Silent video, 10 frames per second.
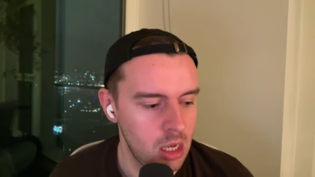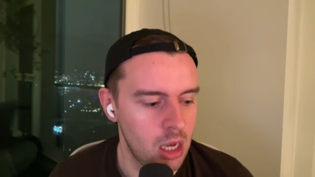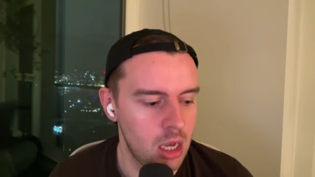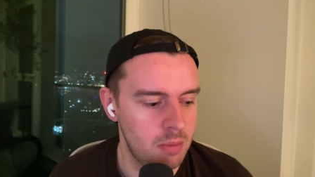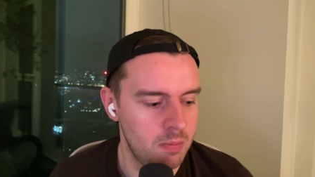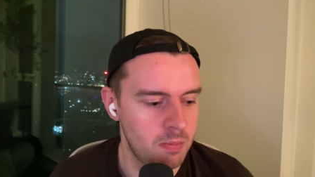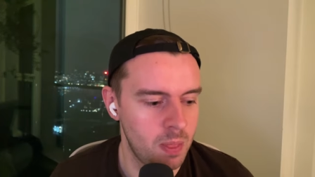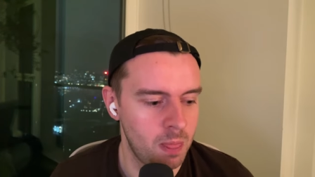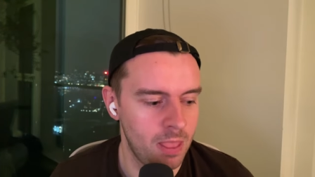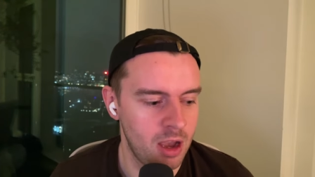um,
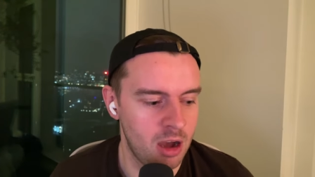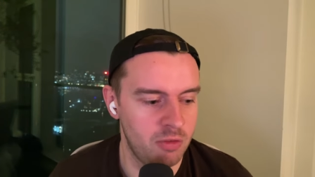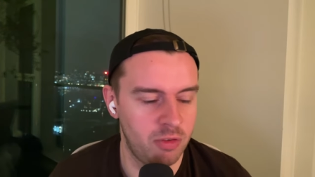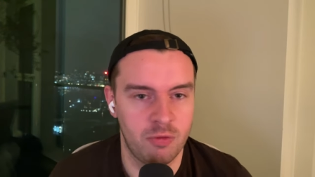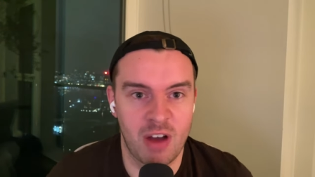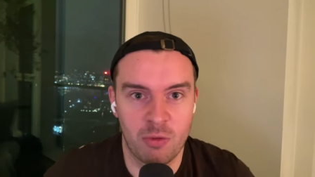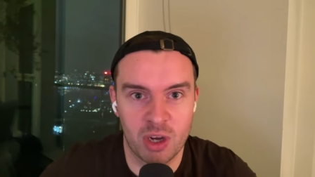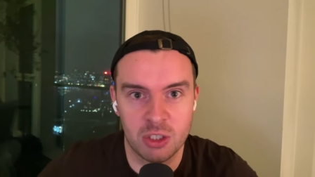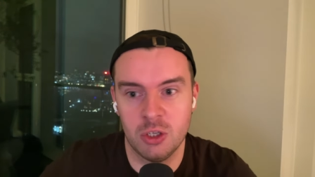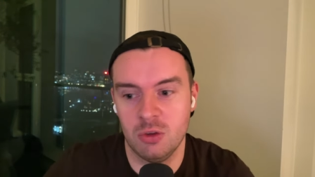of five
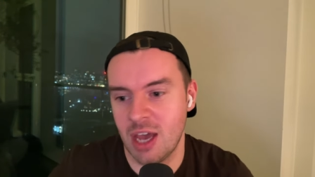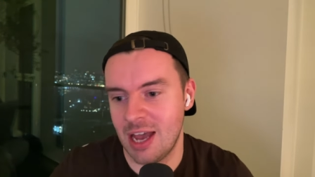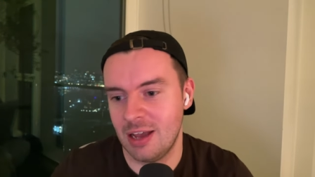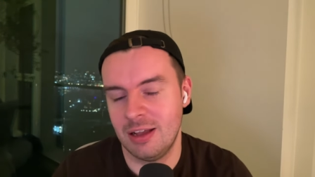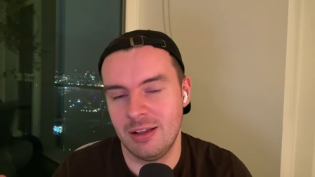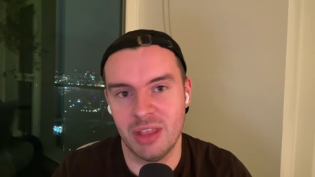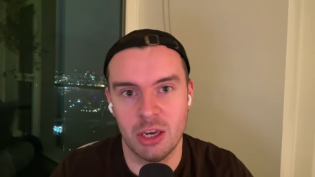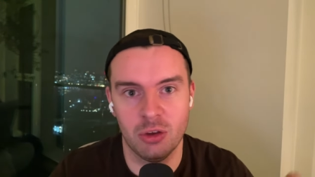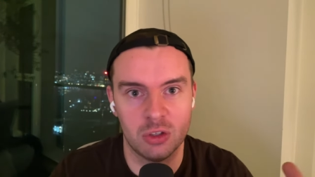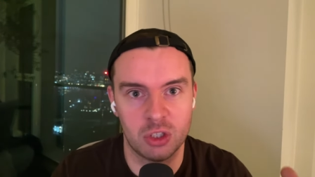ways to do that, and then
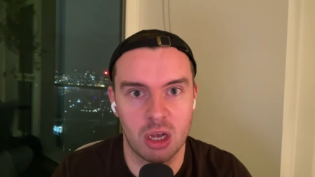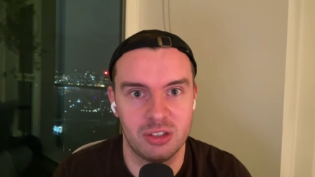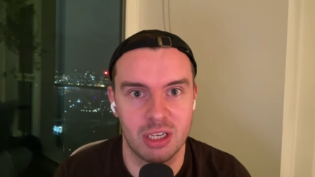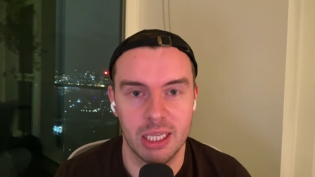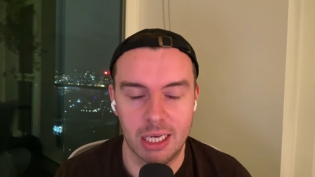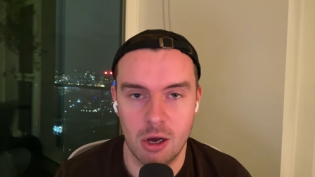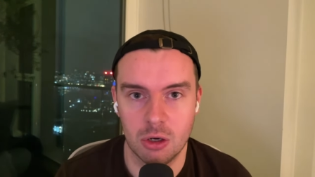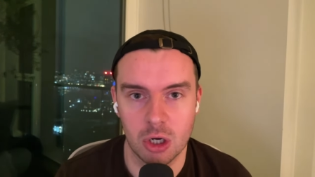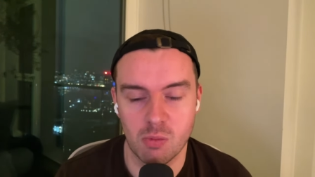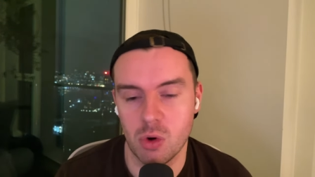you could start selling it
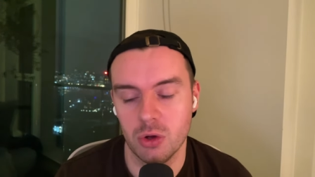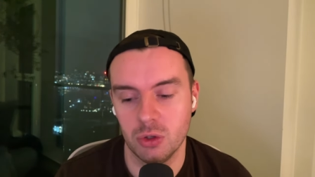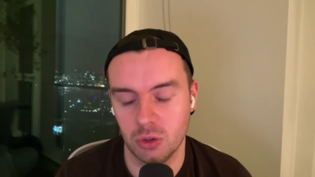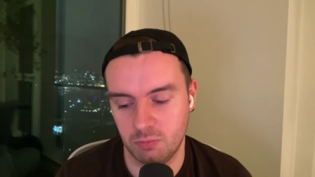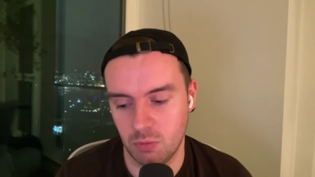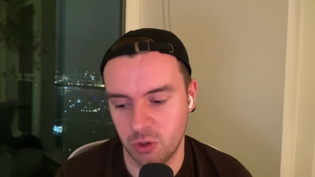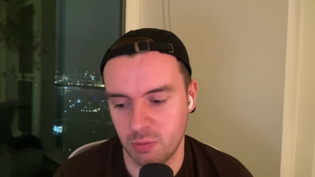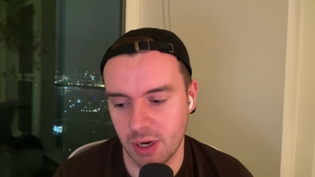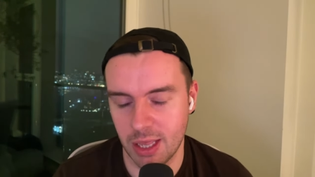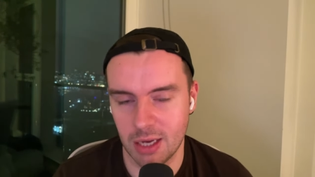on Gumroad or or
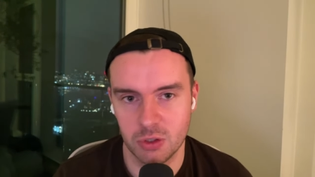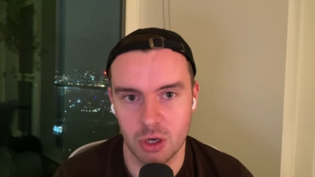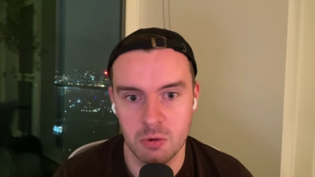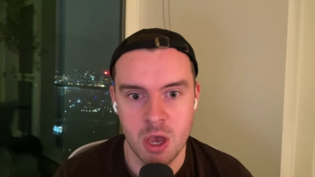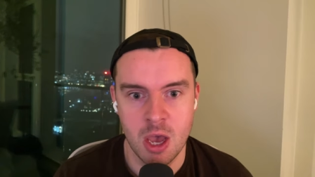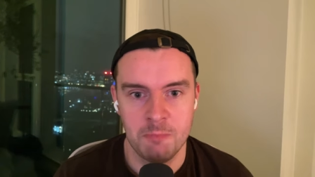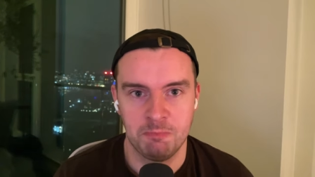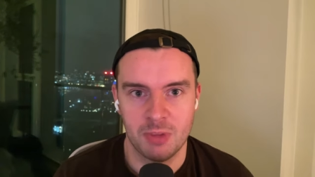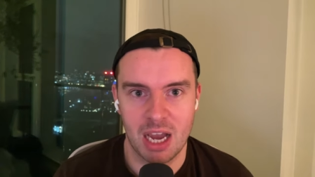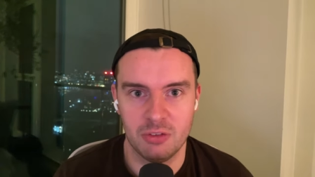something like that. So.
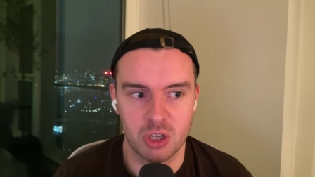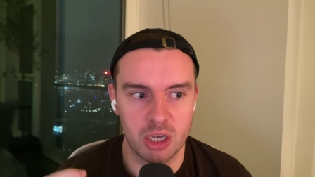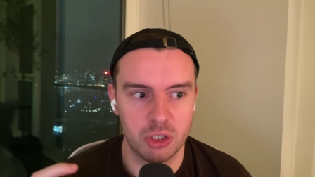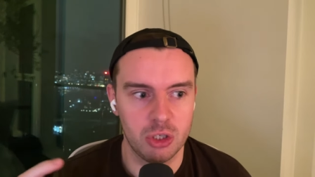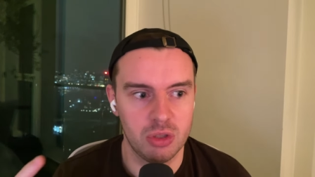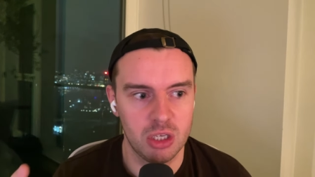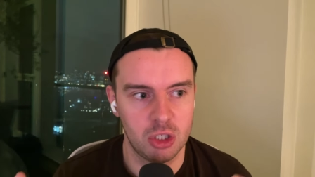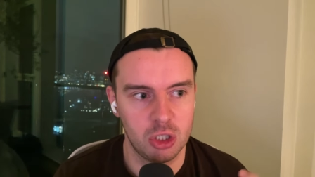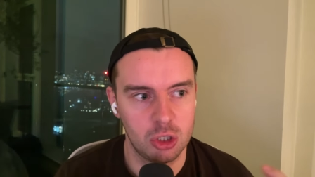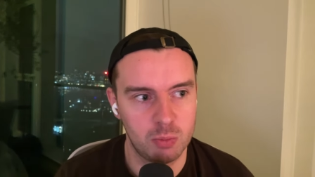I've started to do these
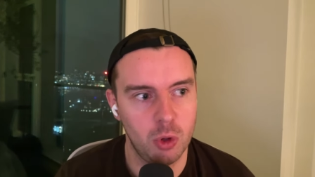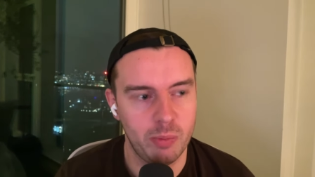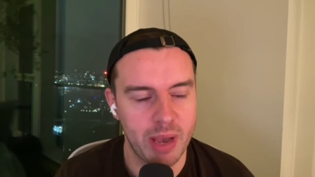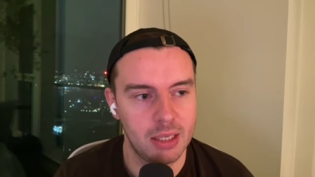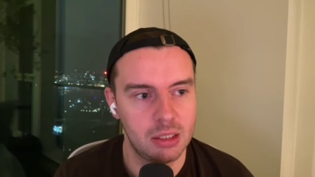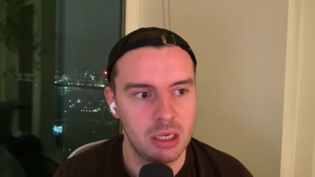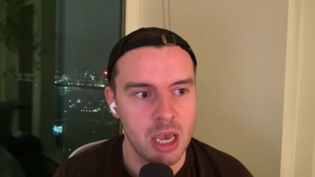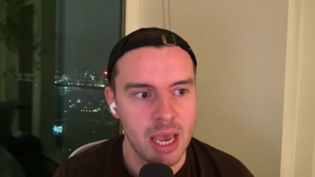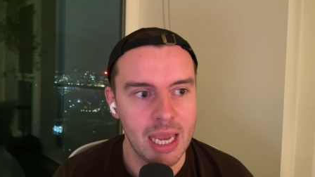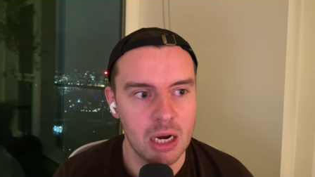small bets
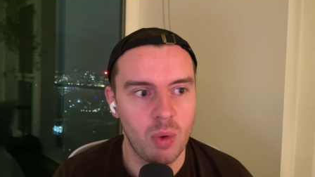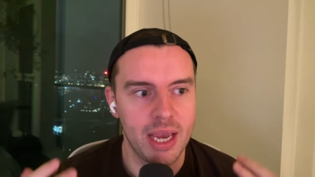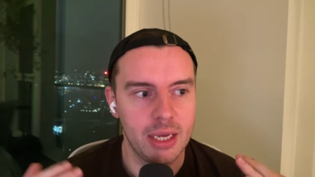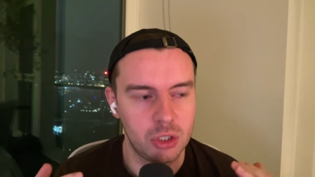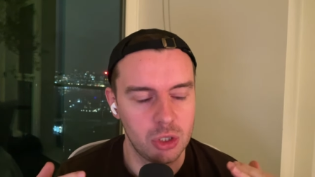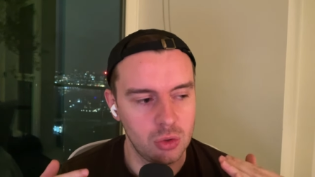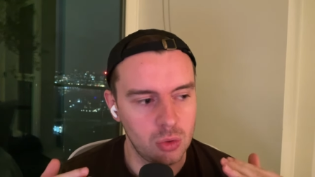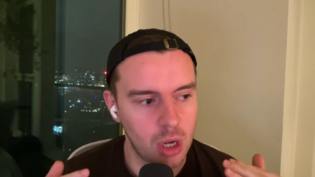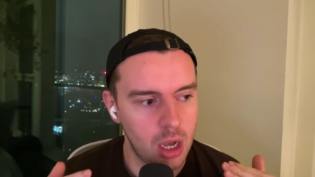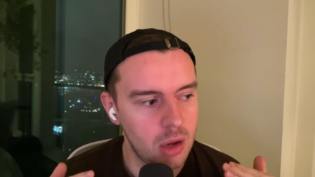in a way to
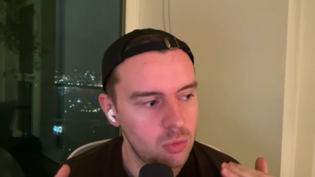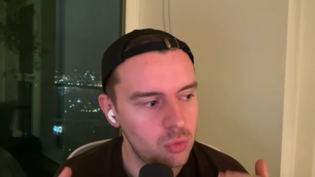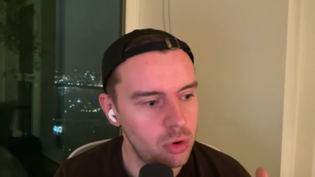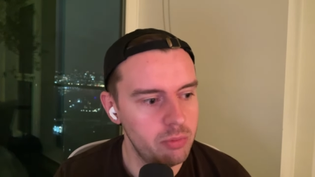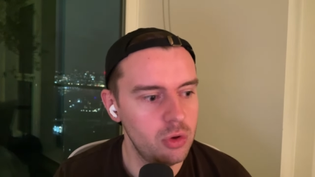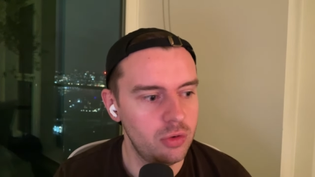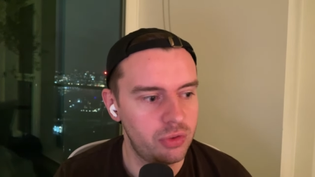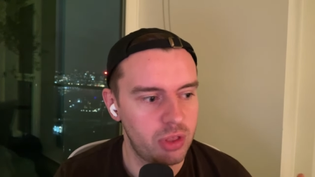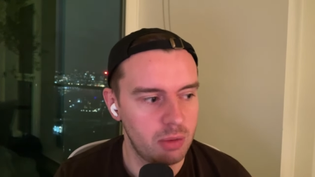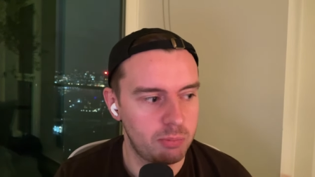uh,
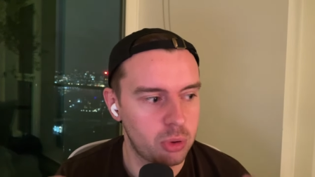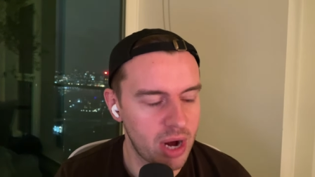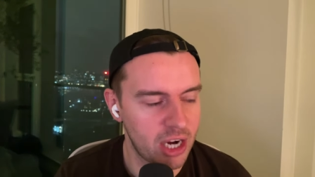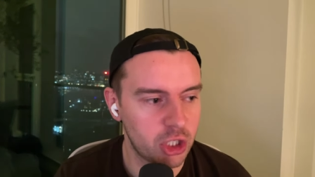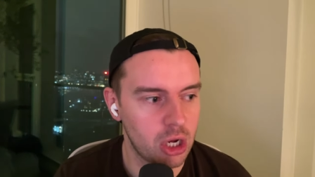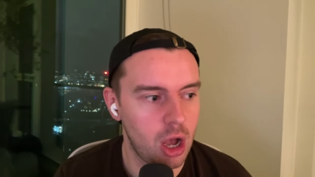remove the pressure